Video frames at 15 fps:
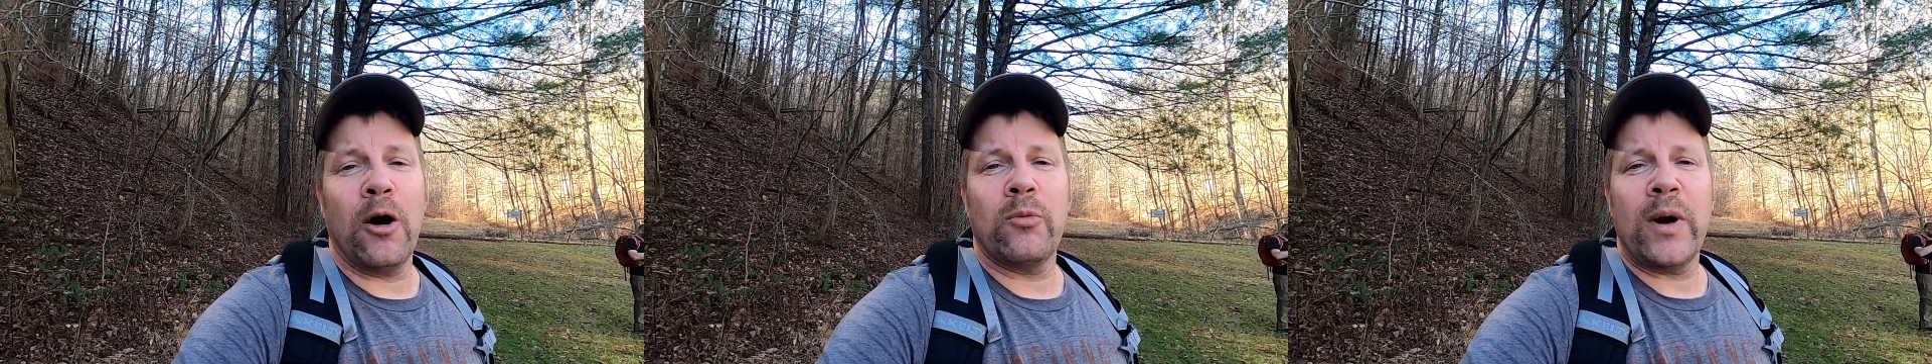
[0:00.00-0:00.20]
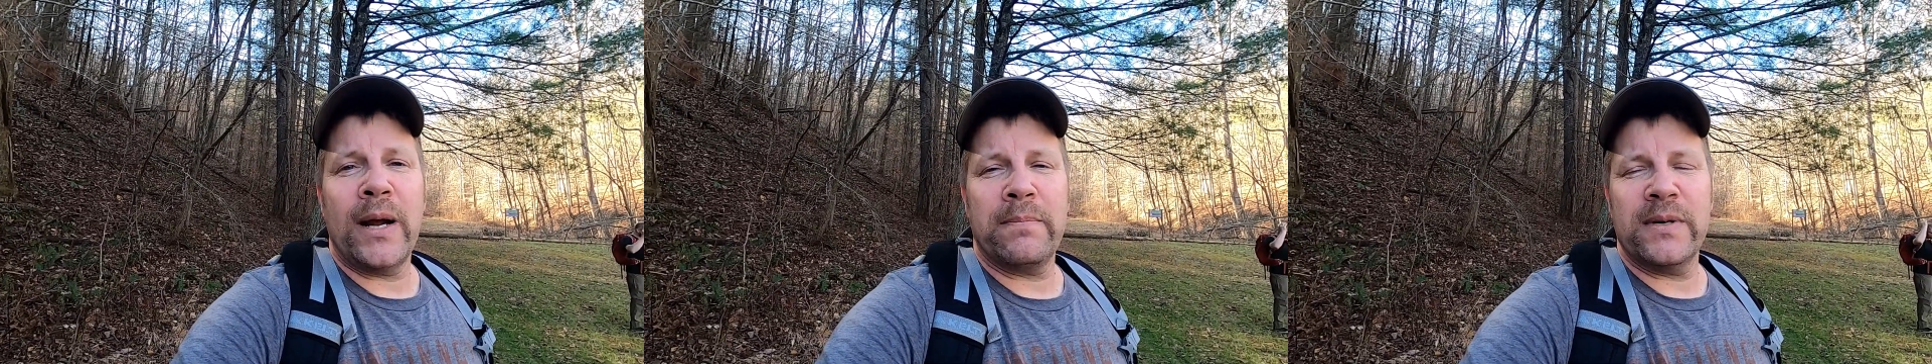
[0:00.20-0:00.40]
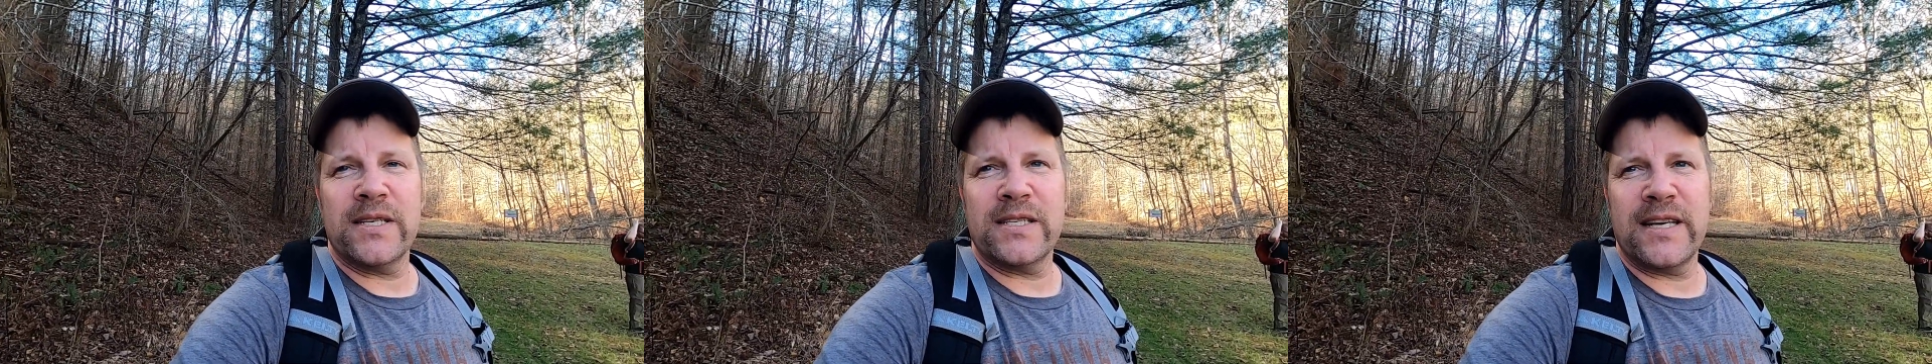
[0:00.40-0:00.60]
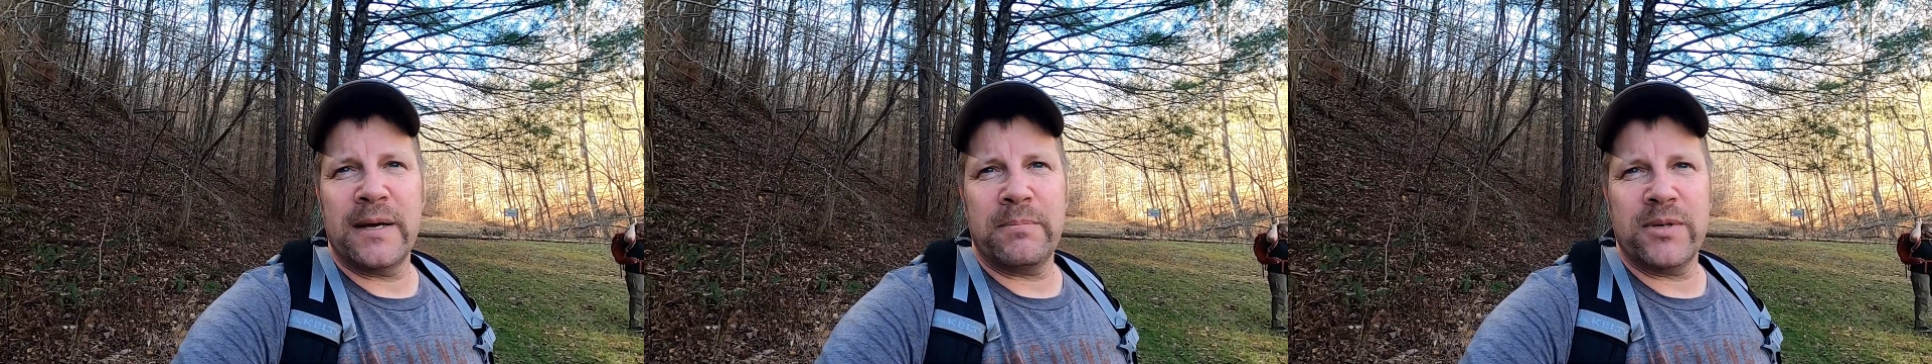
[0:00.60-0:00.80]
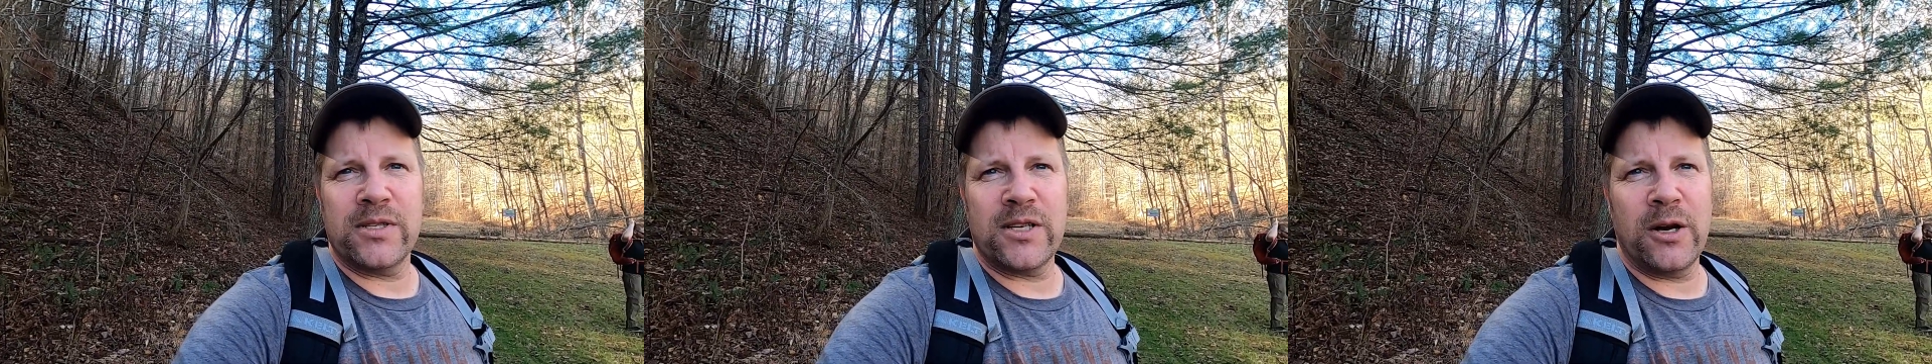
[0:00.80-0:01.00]
wrap this
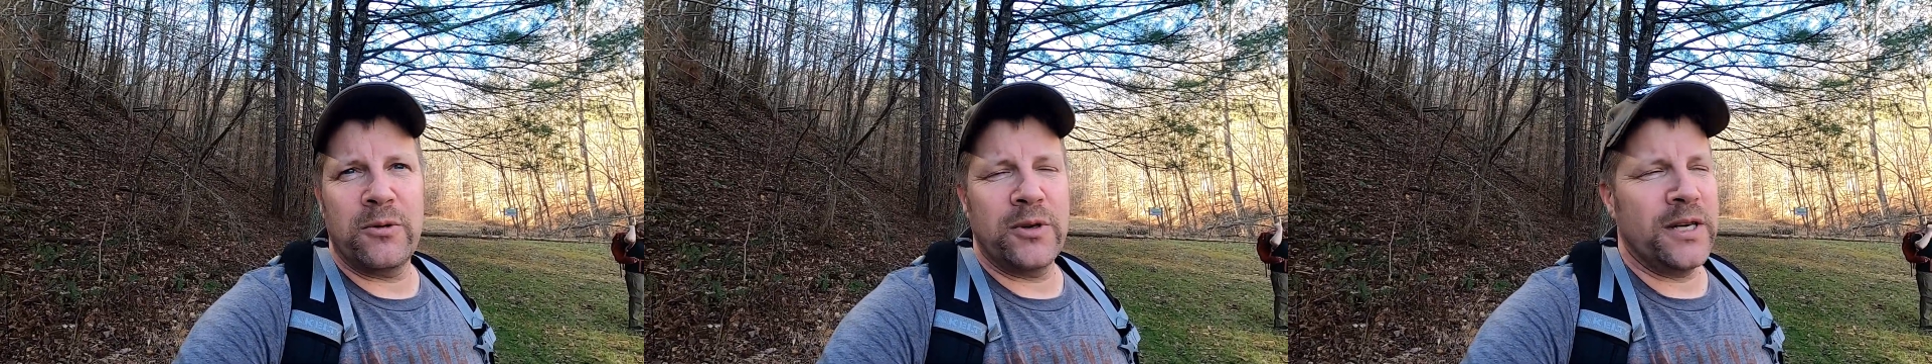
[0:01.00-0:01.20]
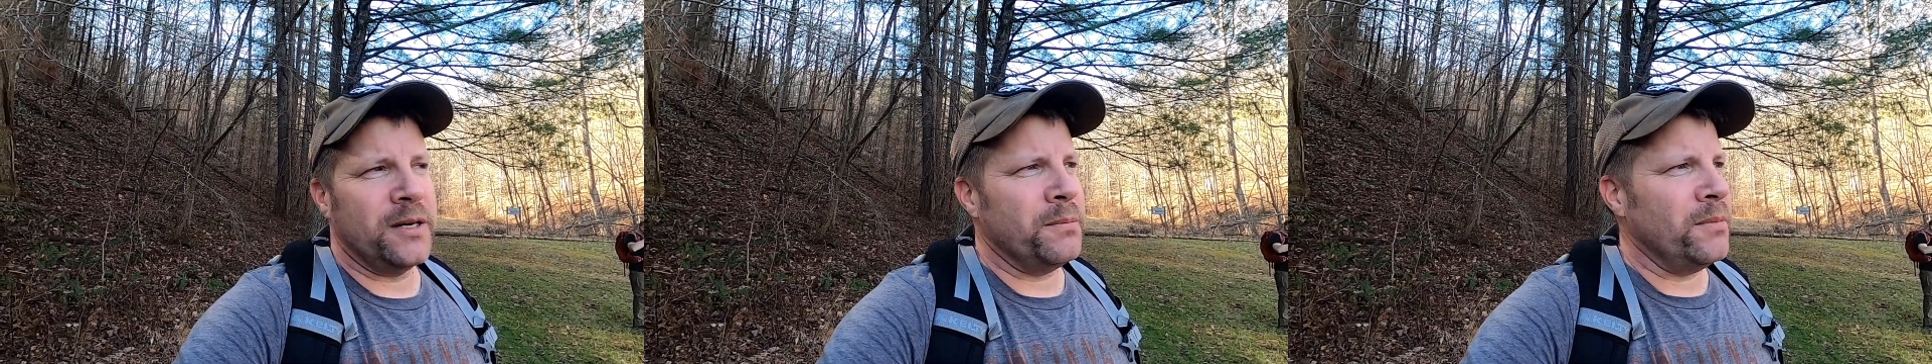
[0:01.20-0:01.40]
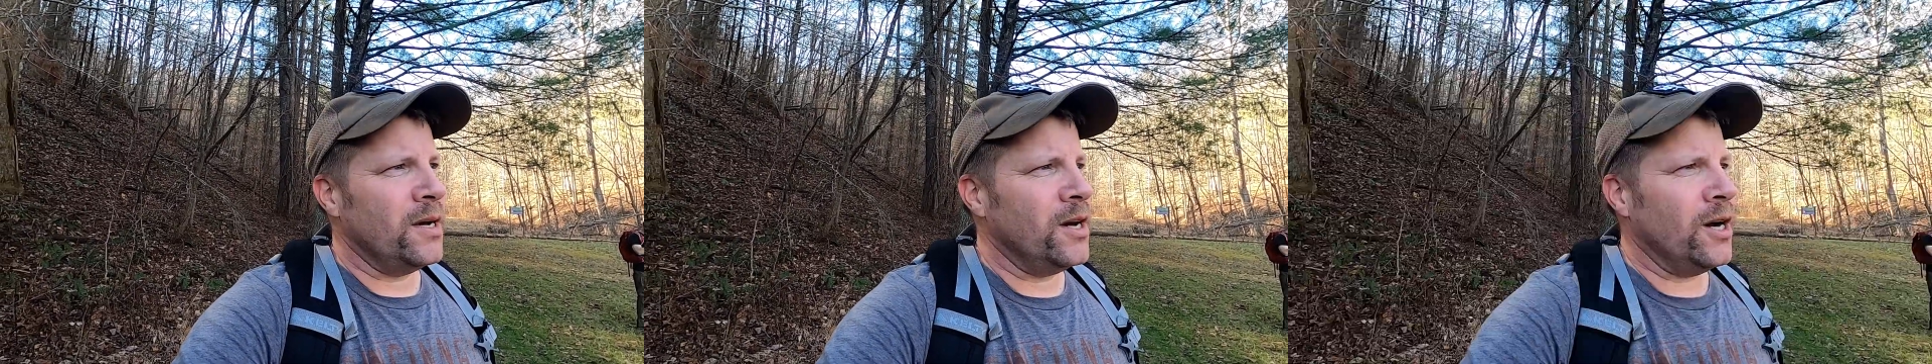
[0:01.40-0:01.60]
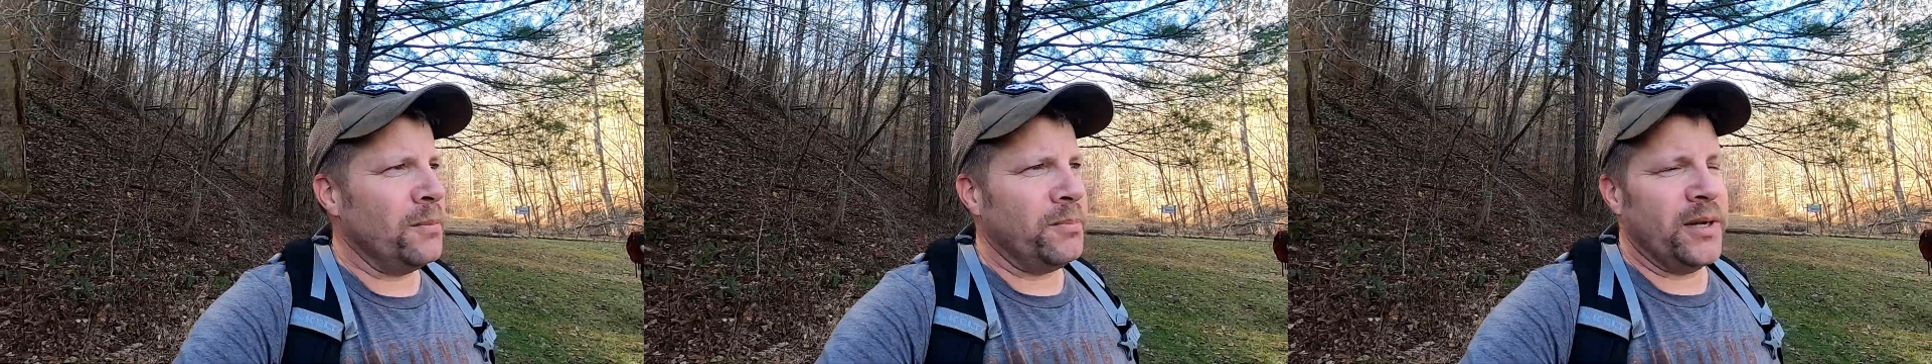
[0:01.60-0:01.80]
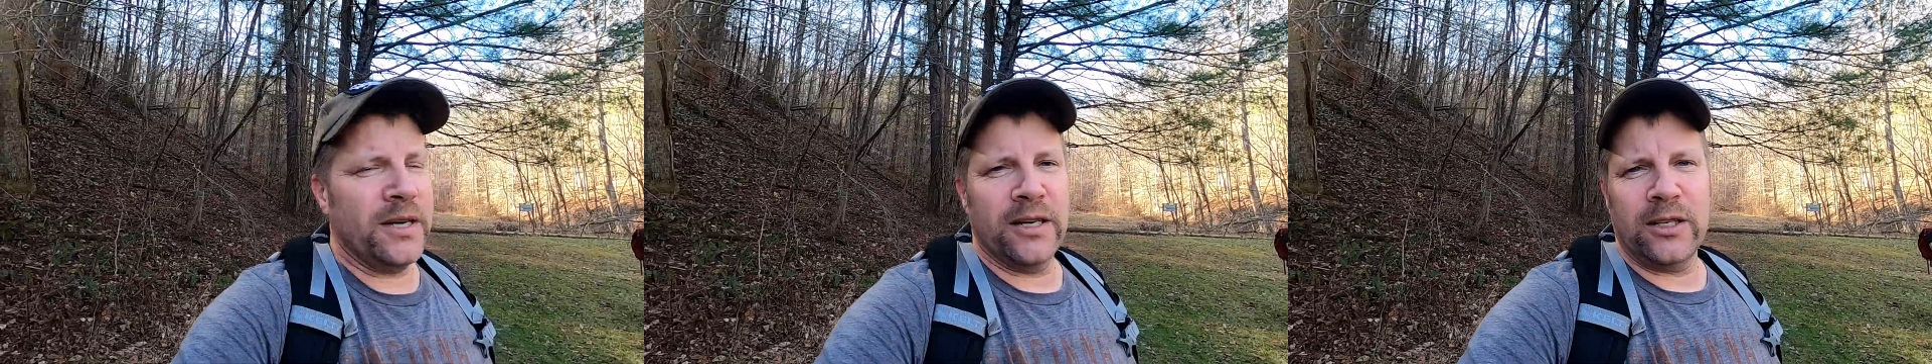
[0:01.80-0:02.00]
episode
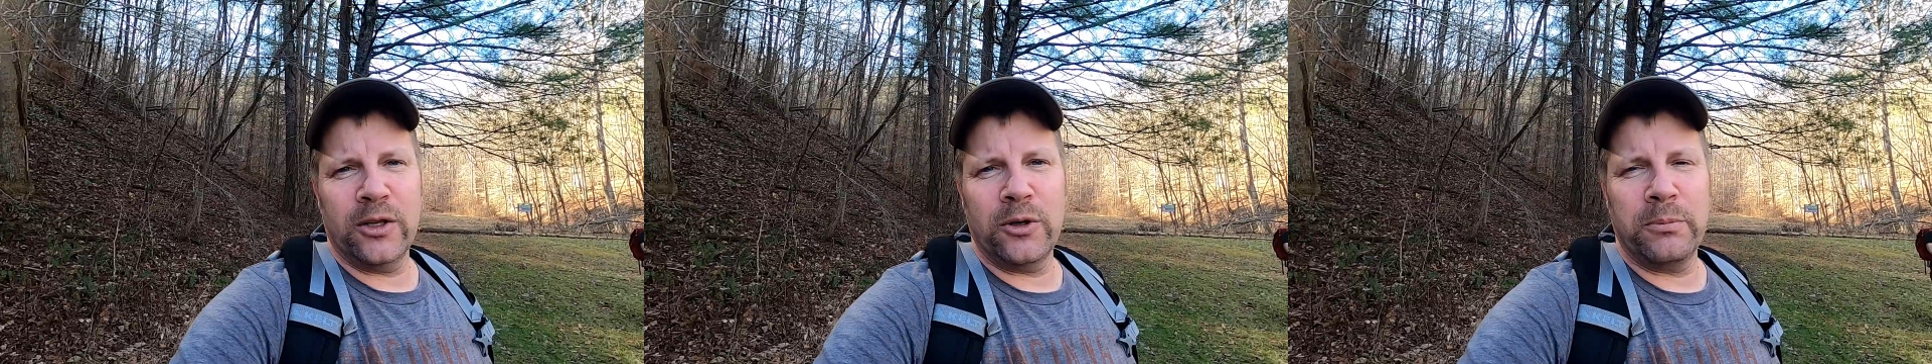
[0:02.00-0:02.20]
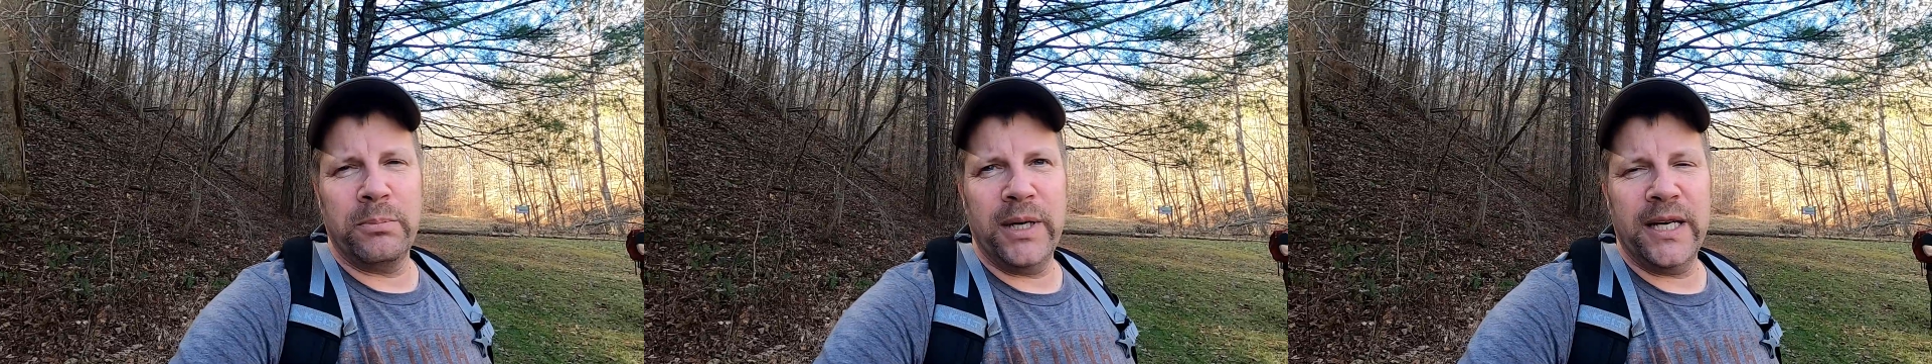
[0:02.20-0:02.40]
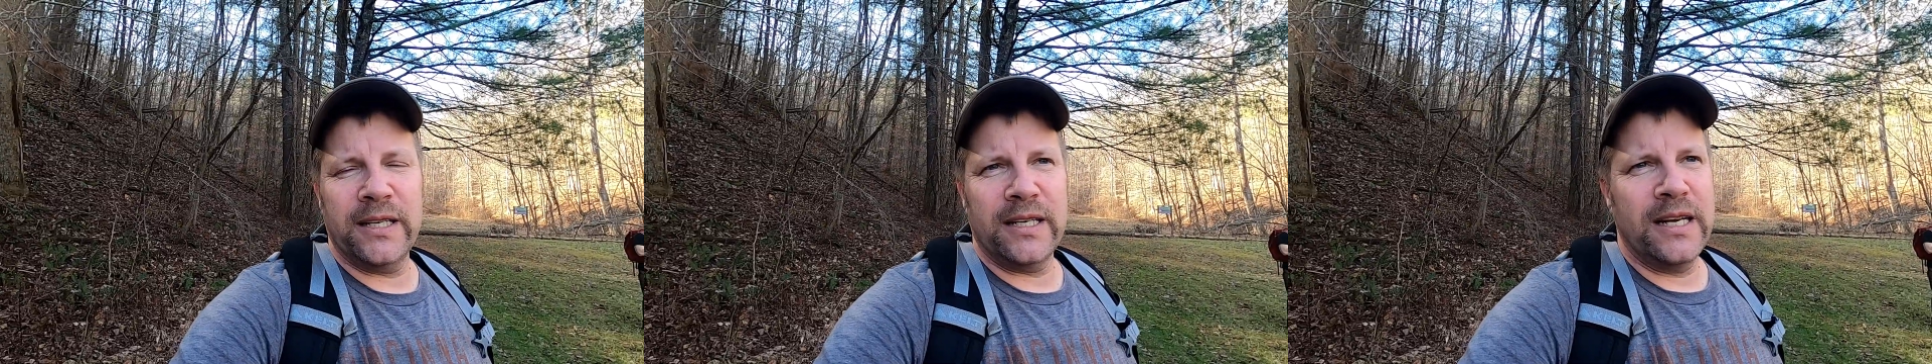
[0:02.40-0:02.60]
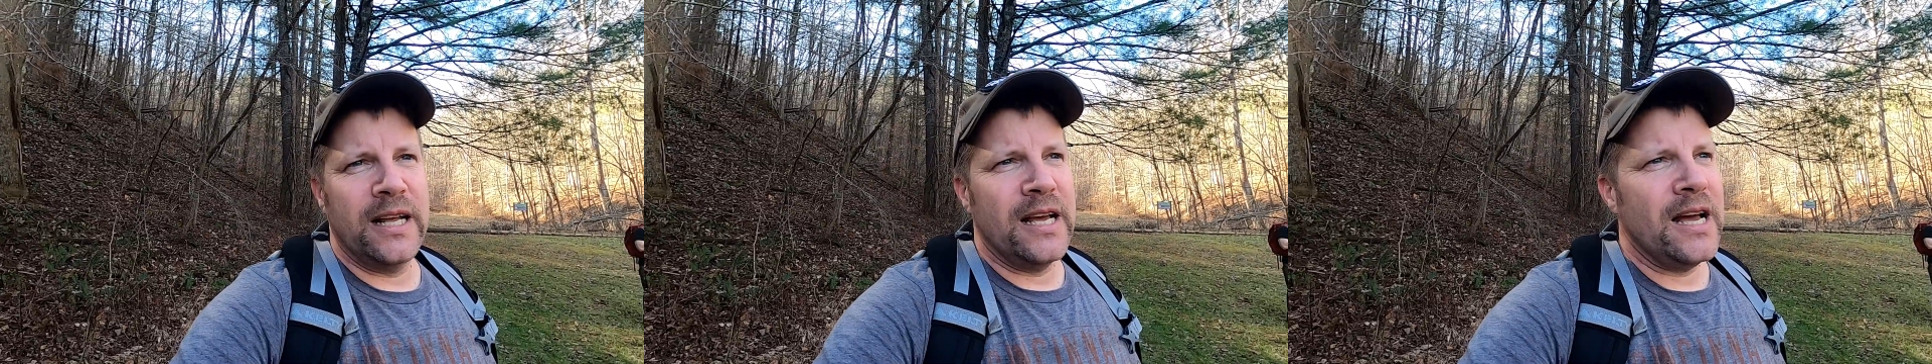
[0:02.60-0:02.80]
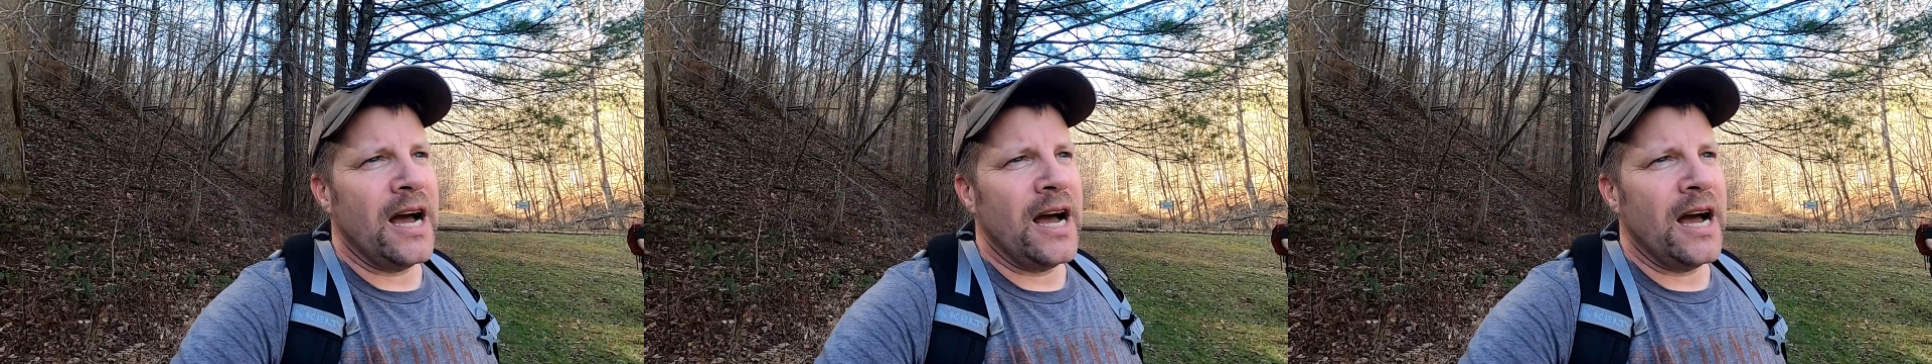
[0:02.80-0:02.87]
up in a little bit.